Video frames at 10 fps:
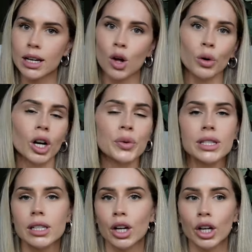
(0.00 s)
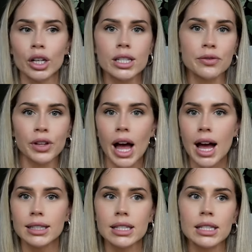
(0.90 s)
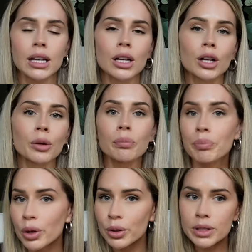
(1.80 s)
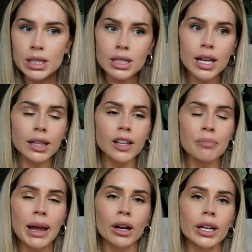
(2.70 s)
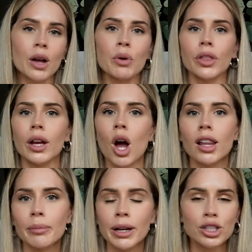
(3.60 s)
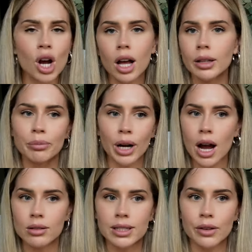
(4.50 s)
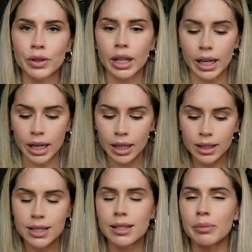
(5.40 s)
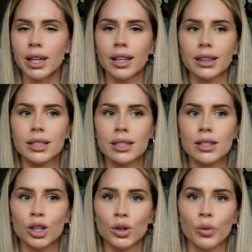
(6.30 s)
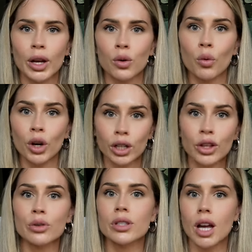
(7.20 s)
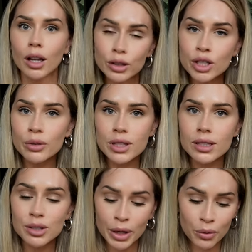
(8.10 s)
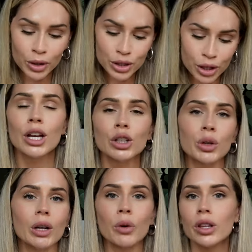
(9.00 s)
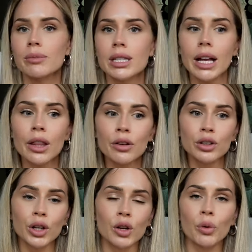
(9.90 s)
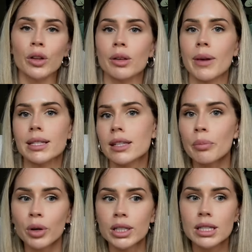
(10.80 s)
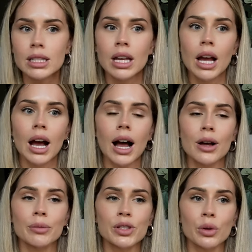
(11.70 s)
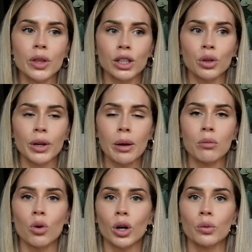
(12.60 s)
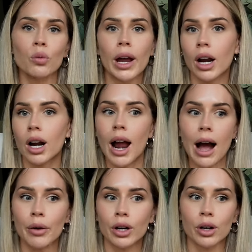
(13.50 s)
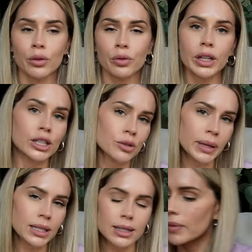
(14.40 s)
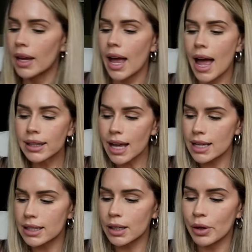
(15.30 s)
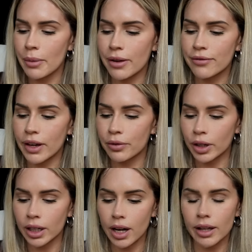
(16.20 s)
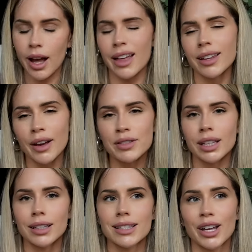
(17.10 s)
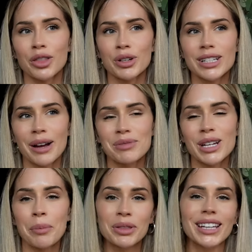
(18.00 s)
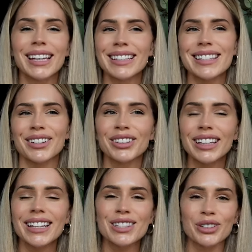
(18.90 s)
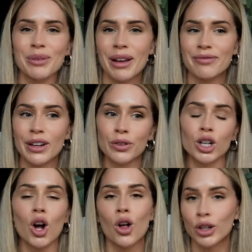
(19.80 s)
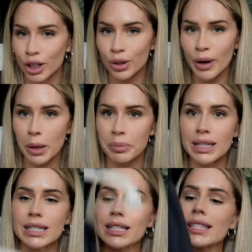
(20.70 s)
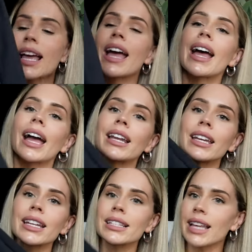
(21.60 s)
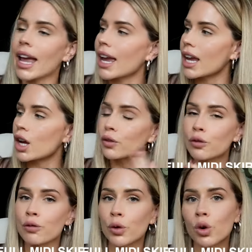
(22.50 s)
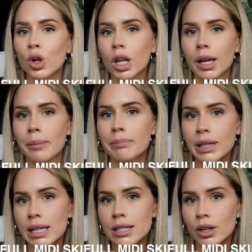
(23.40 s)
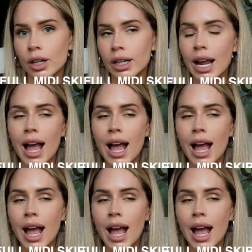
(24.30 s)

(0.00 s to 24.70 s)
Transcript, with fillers: I'll wear it with sneakers, flats, boots. I love pairing it with like all of my chocolate browns. I feel like Something like this is a good way to work those color tones into my wardrobe. You can wear them together, you can wear them as separates, um, so then you get more wear out of each piece. And lastly, one of my favorite, I, I, think I've said this like three times now, but this really is one of my favorite all year round pieces. And it is a full midi skirt.